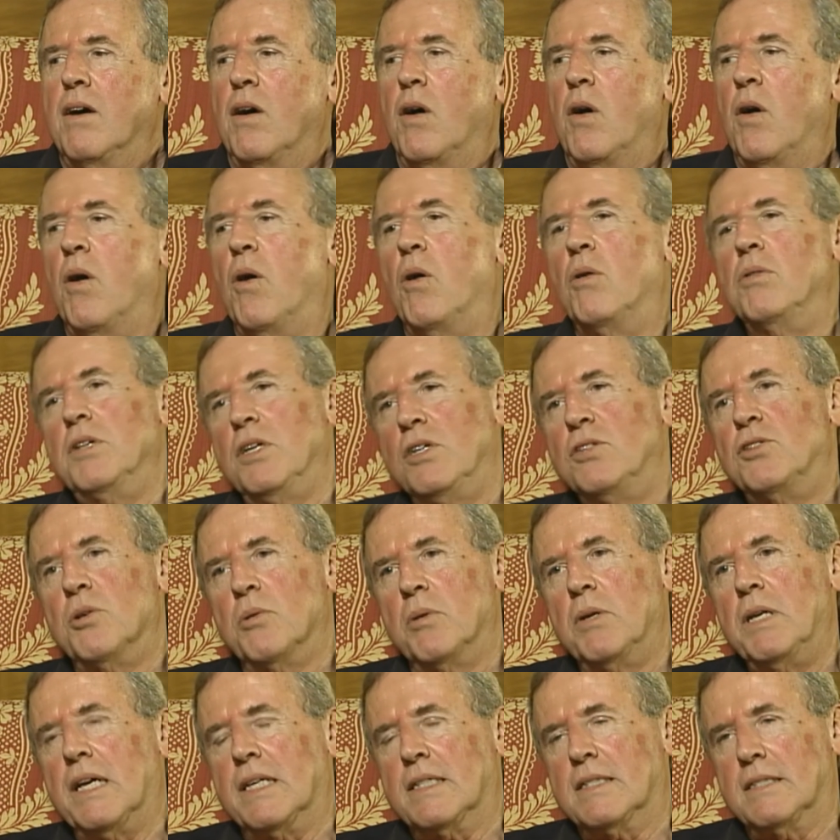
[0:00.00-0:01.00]
only
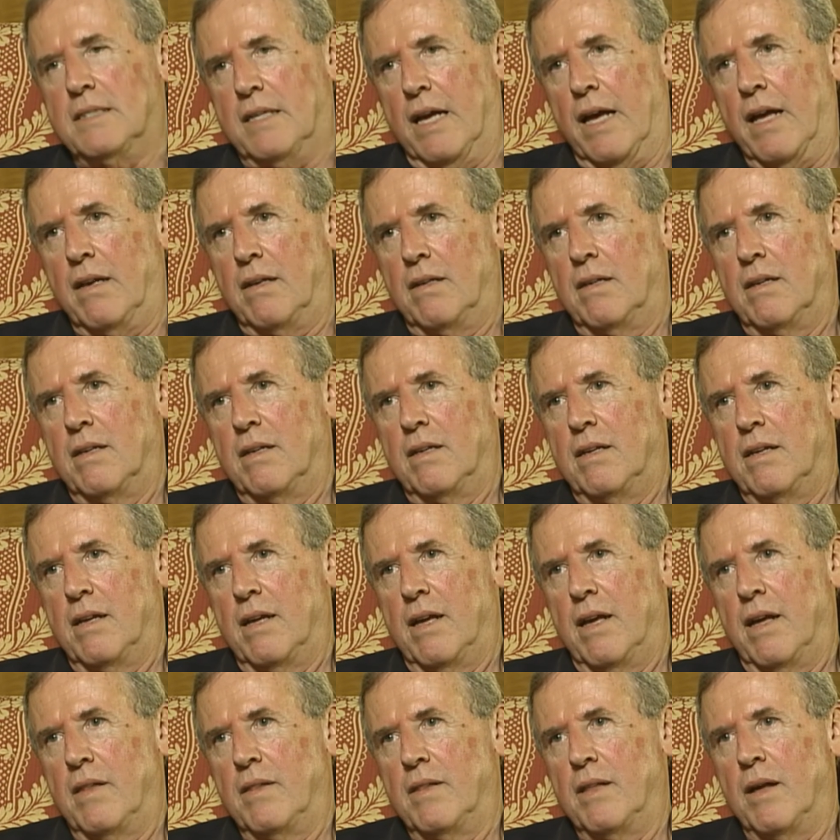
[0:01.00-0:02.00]
to an extent.
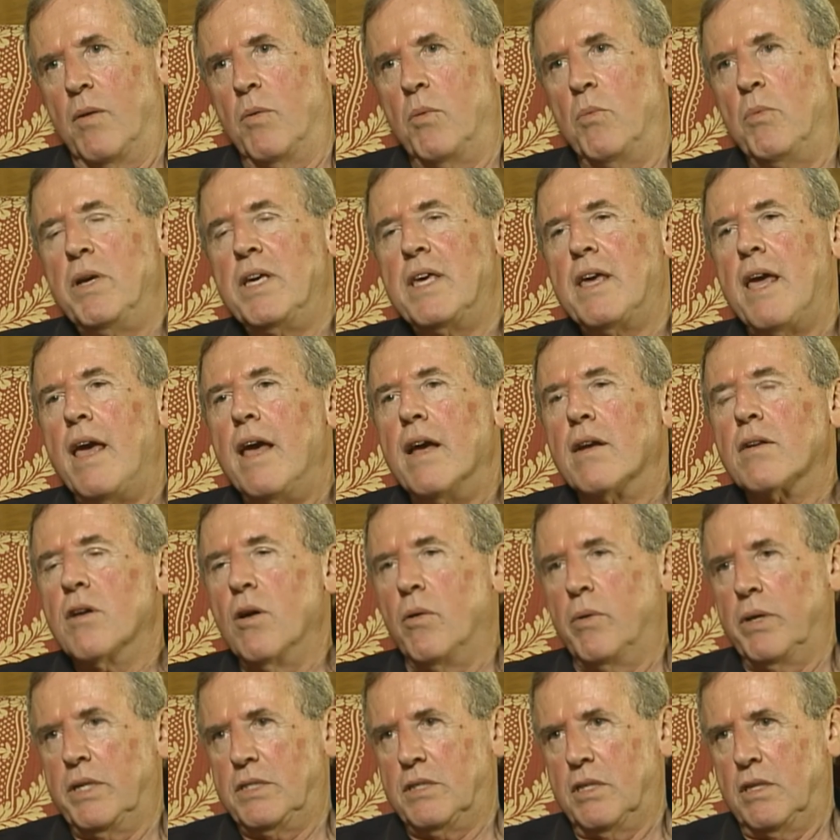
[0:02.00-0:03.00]
We can't
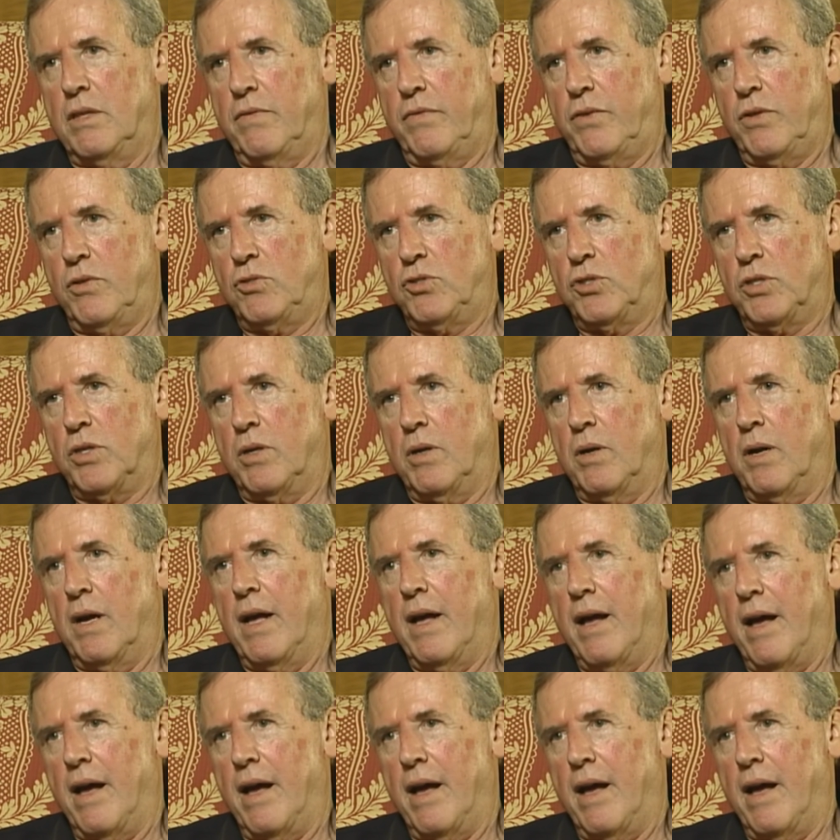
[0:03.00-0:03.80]
go into the future.